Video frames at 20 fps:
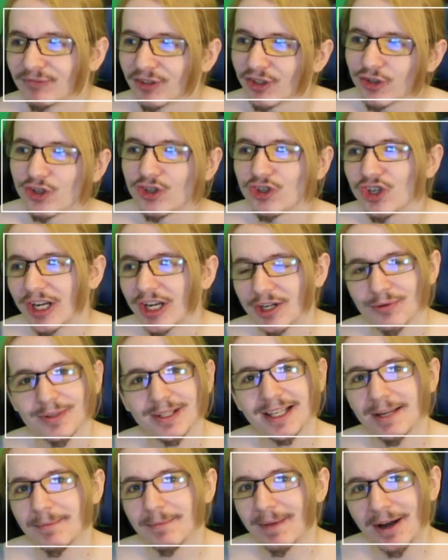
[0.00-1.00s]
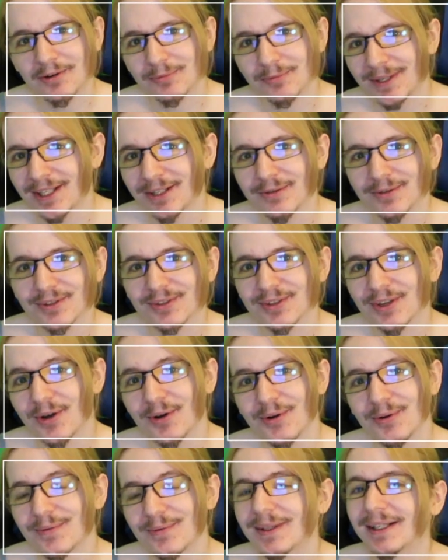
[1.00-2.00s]
generally about a week or
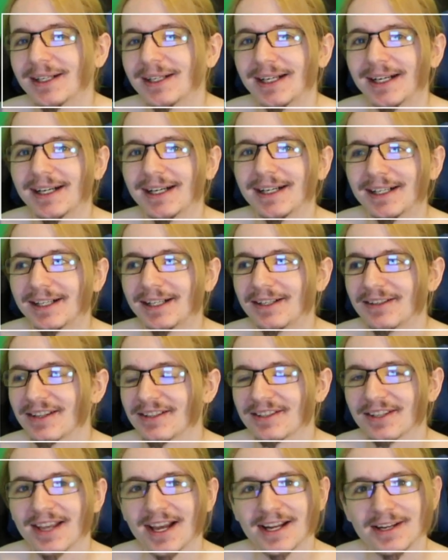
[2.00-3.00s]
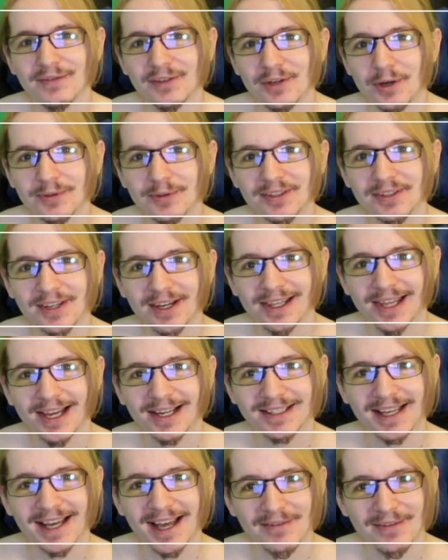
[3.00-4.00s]
so. That's the kind of notice I like
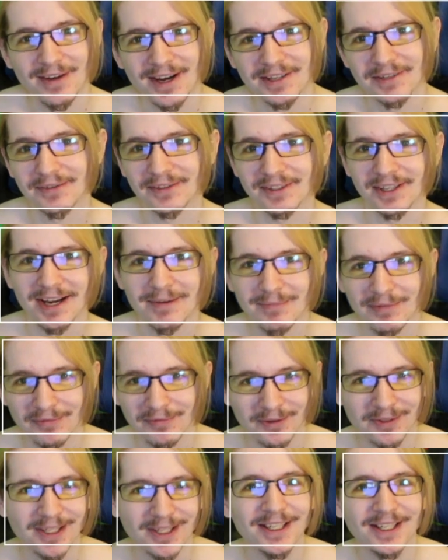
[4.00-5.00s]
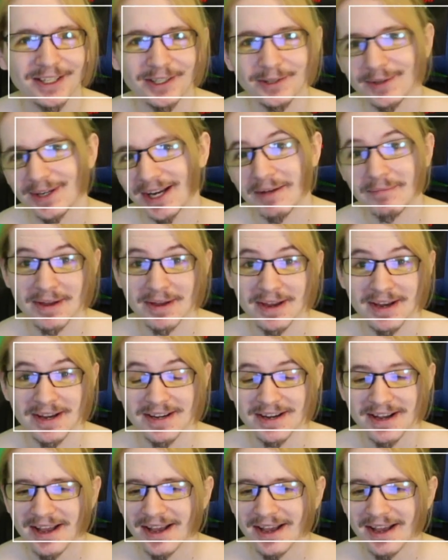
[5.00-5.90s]
to have ahead of time before needing a new campaign.